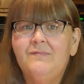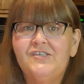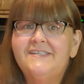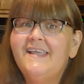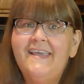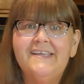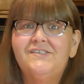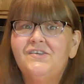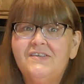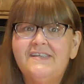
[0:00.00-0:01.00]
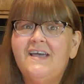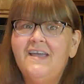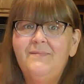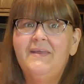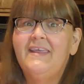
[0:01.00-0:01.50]
Just like it took
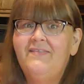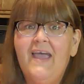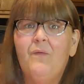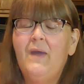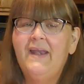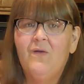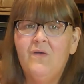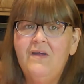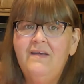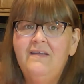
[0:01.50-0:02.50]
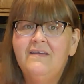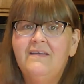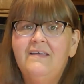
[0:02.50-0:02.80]
time to get that weight on,